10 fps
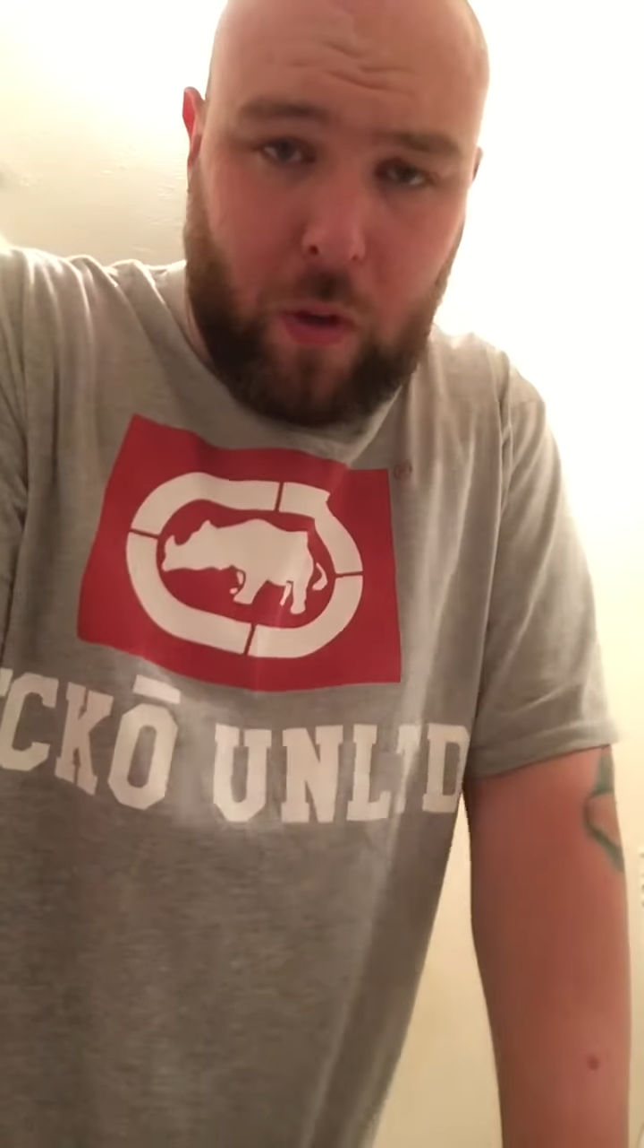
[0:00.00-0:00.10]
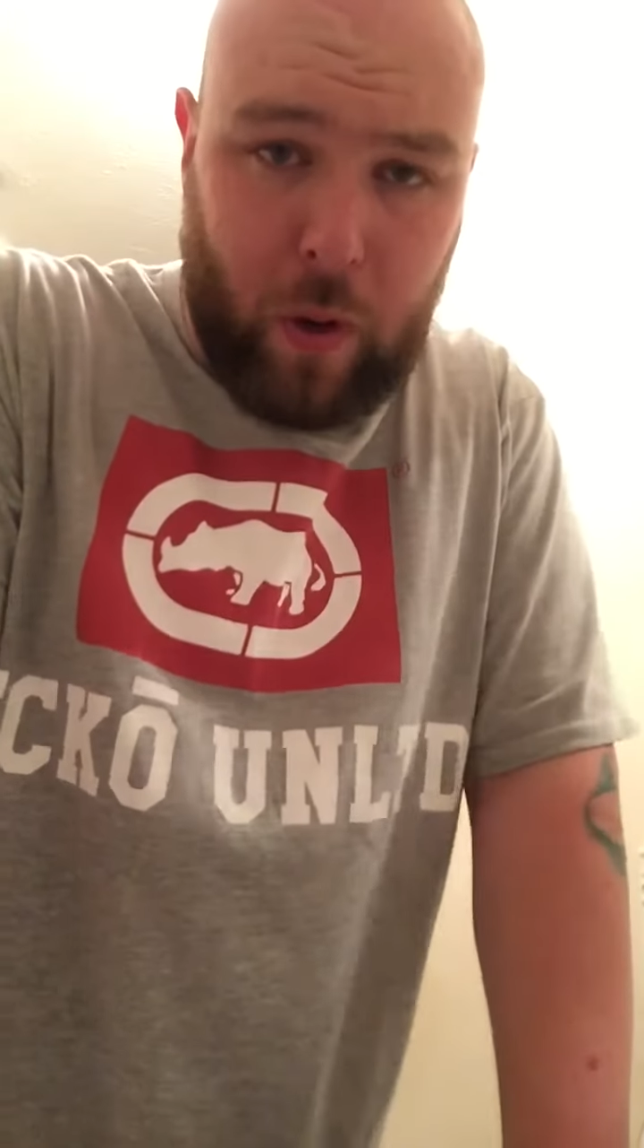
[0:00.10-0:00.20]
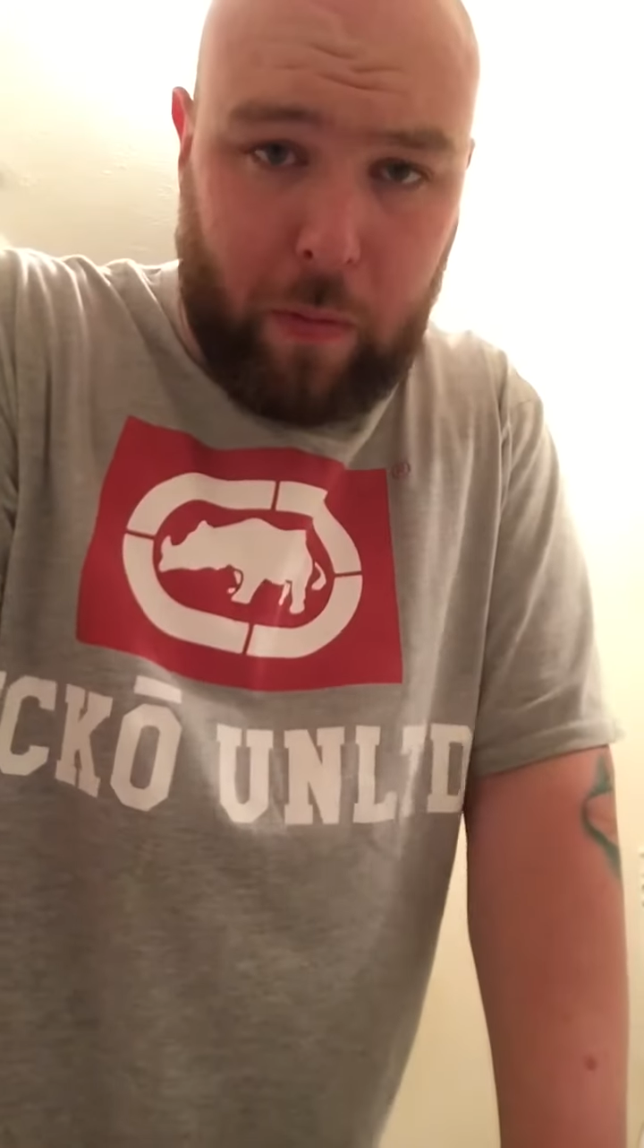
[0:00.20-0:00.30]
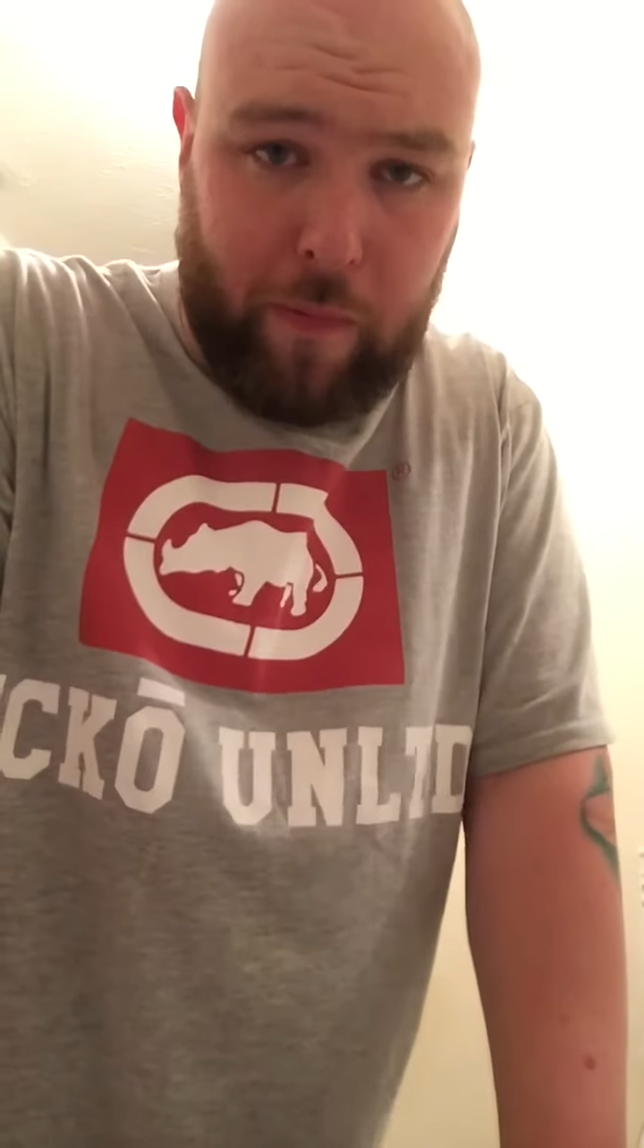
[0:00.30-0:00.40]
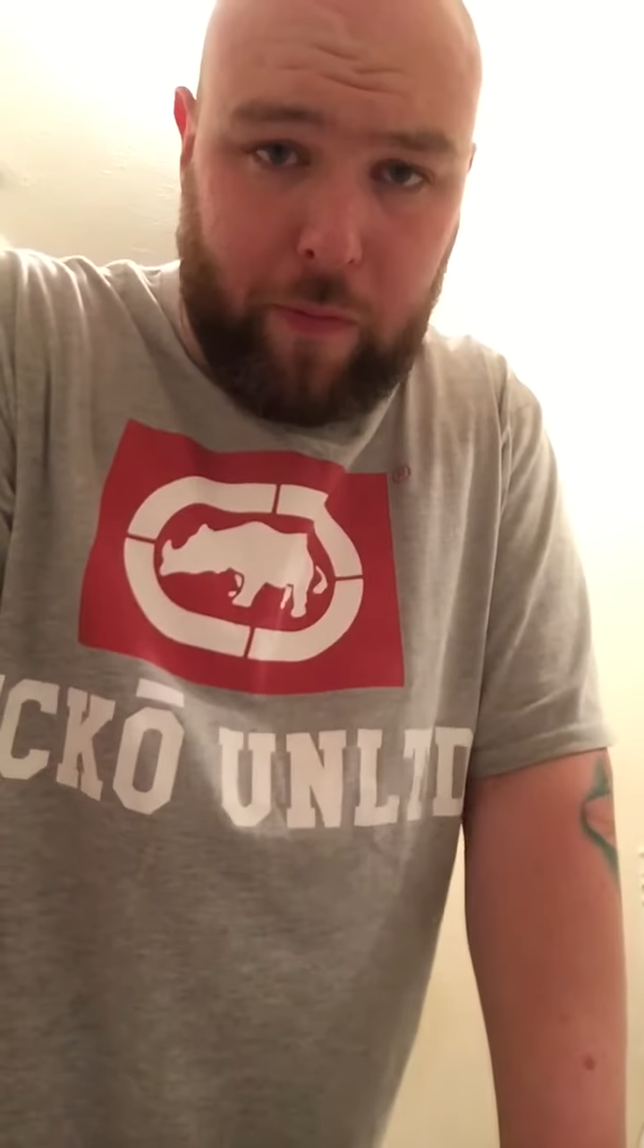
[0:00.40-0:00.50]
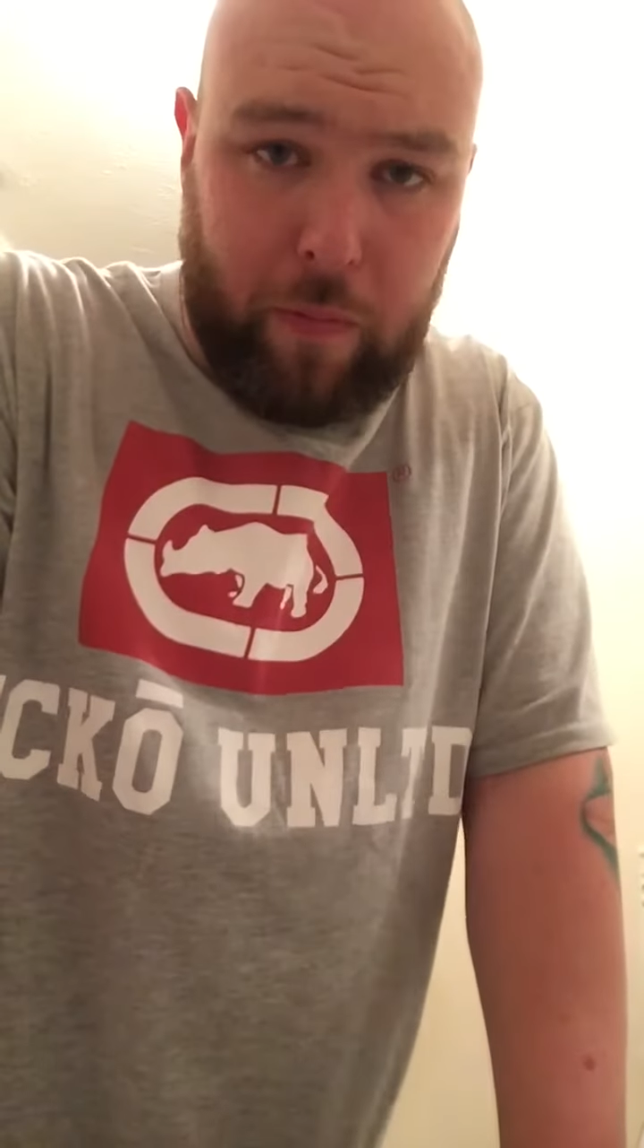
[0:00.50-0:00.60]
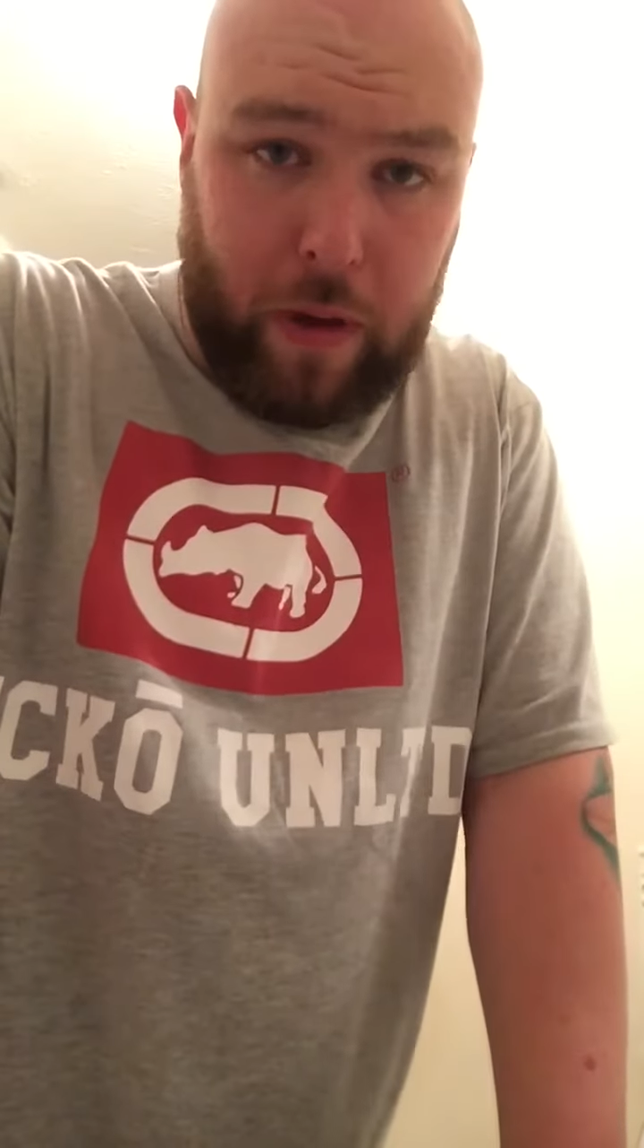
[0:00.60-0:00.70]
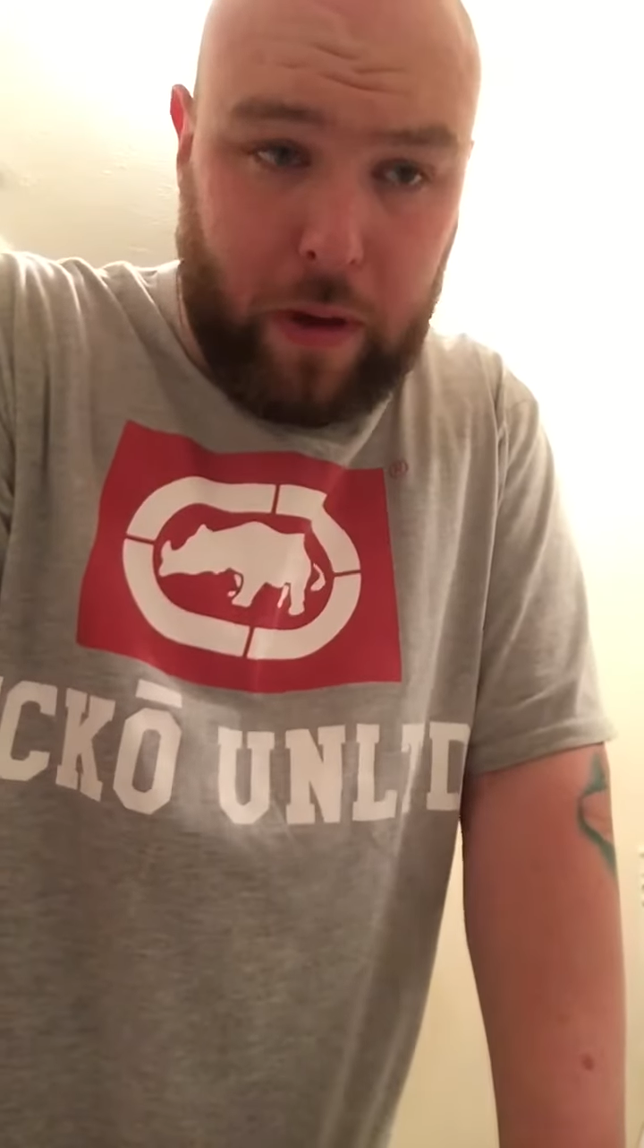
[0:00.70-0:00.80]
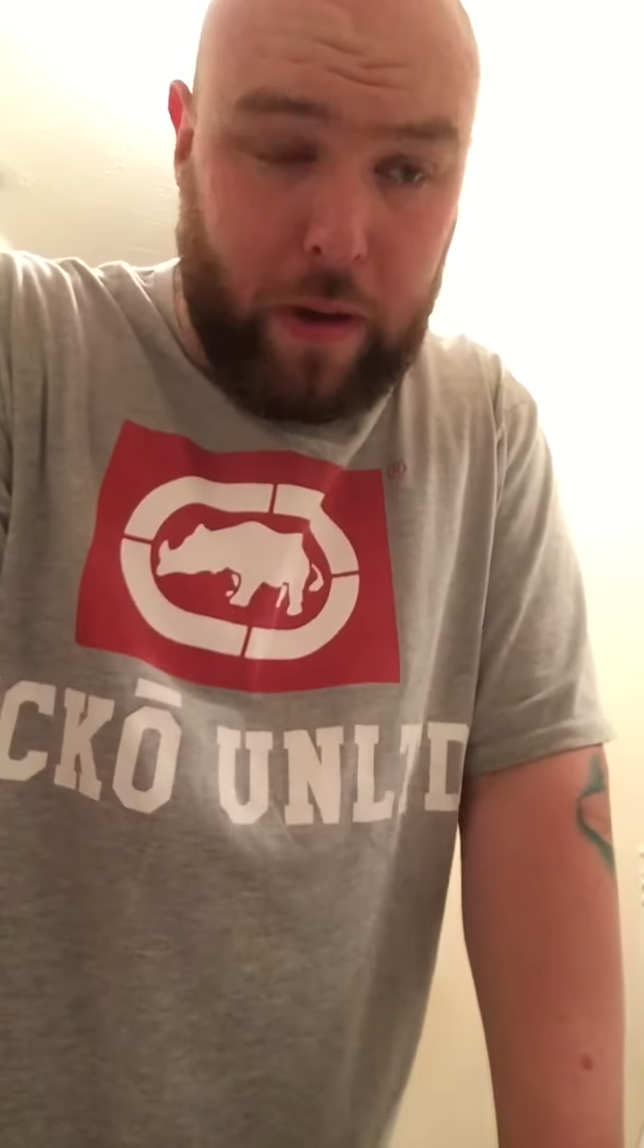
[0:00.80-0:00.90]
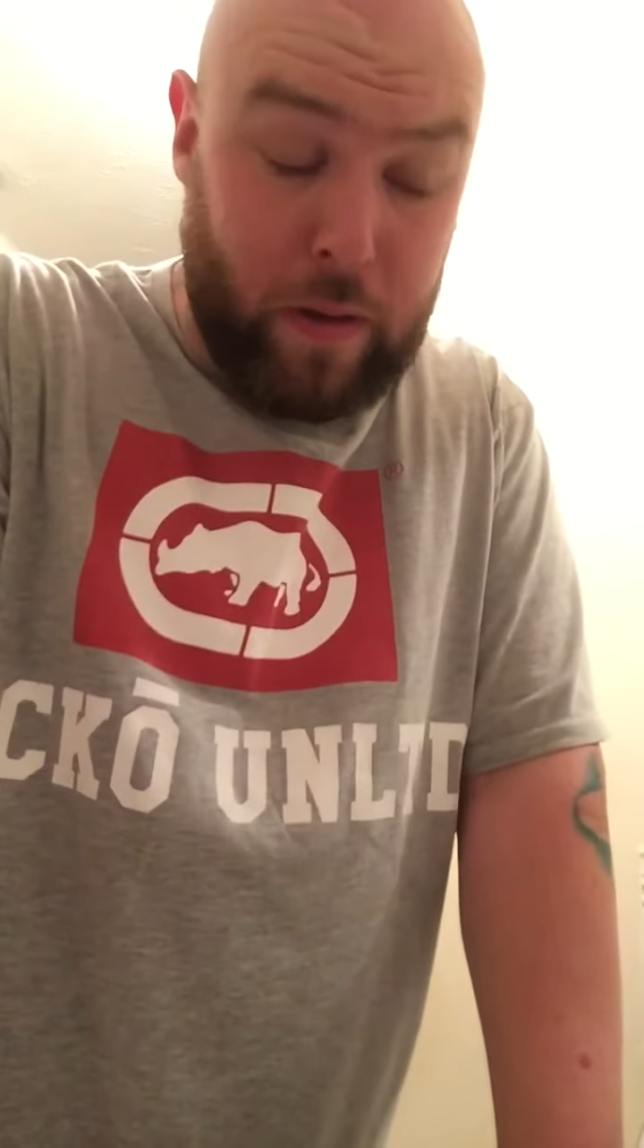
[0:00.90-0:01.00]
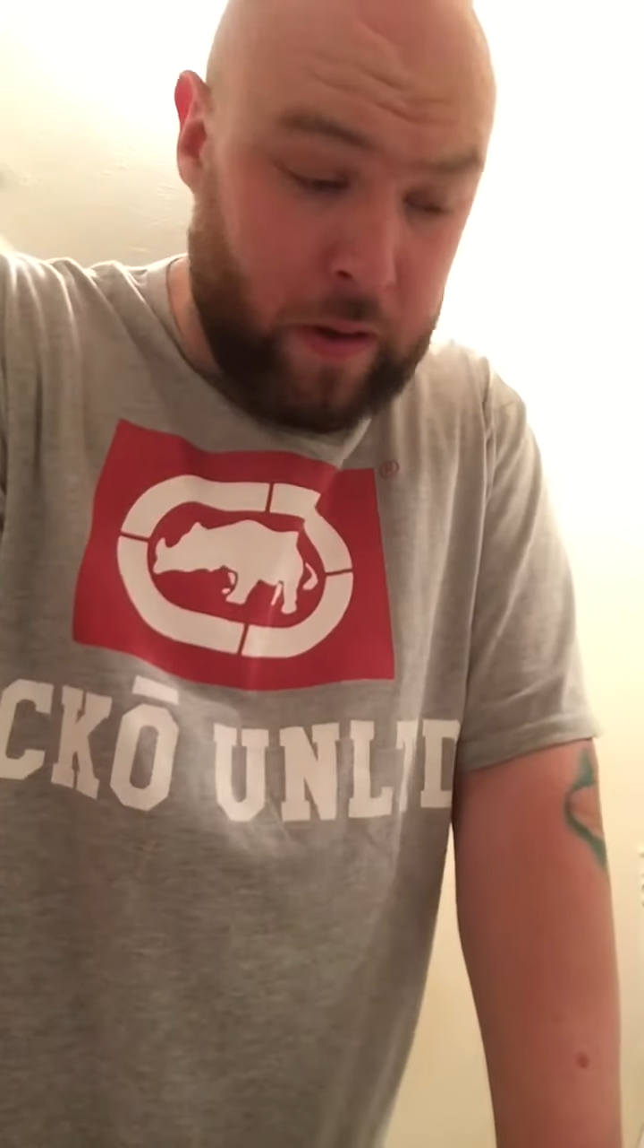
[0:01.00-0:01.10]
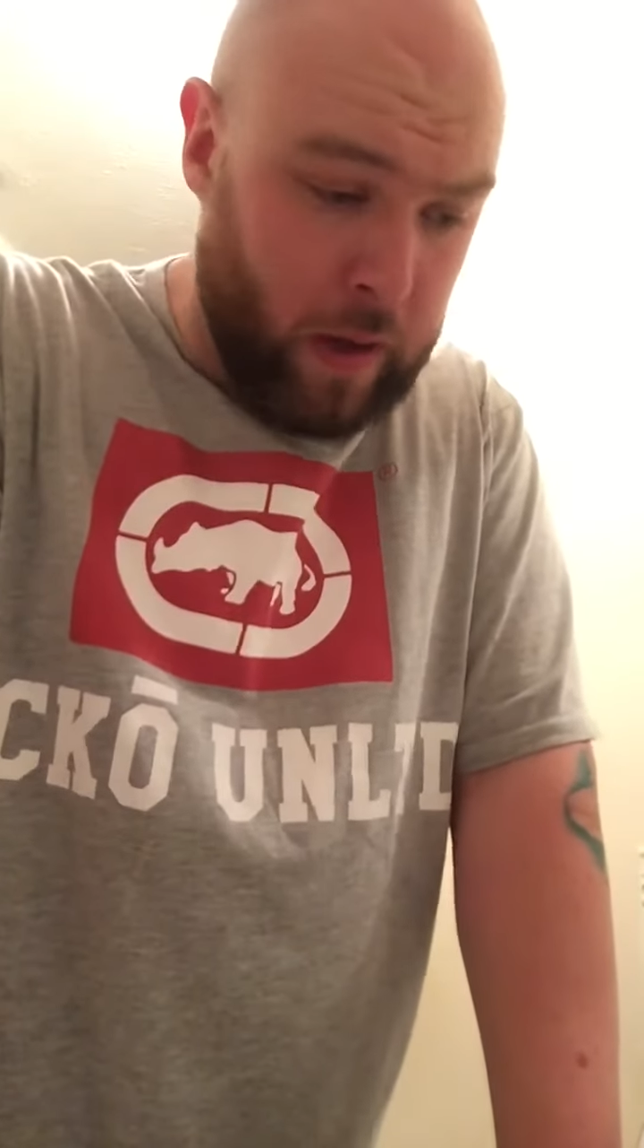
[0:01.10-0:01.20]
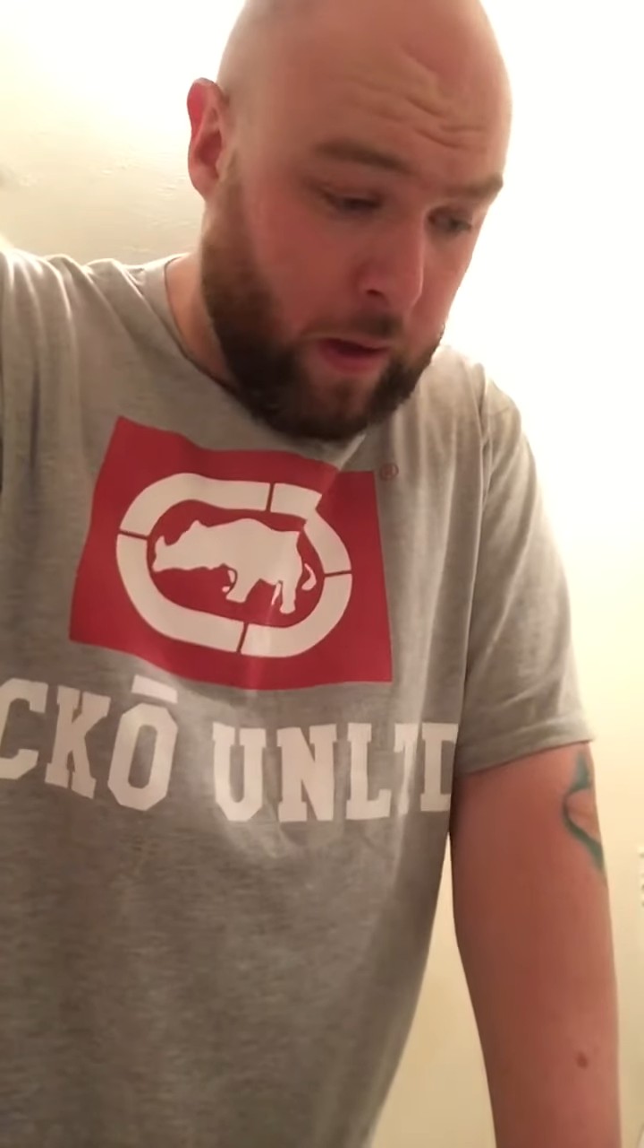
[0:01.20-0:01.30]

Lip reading: quick one from me here.